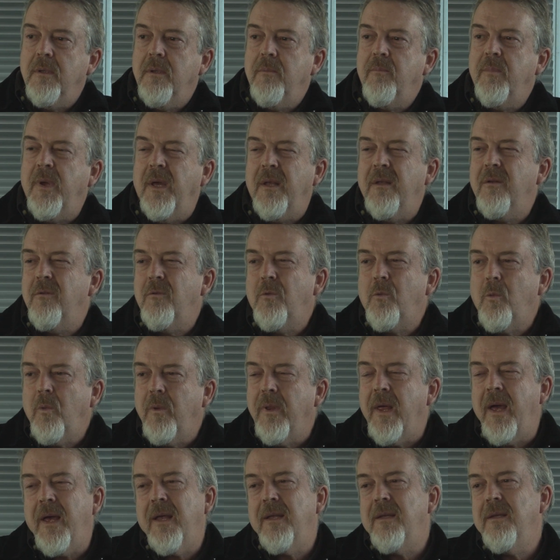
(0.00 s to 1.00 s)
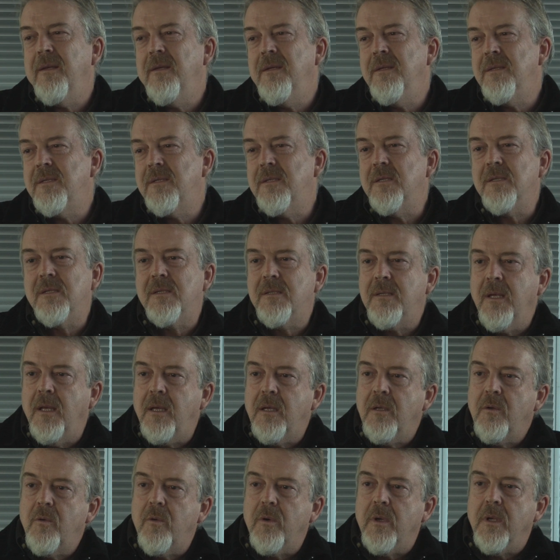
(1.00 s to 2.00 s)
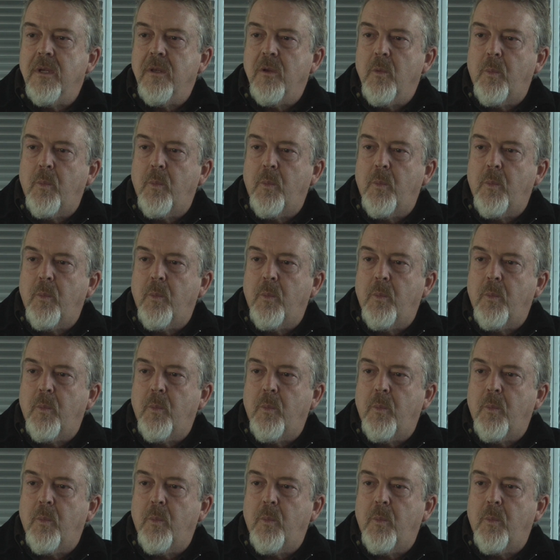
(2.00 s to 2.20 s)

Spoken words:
But all that is just secondary.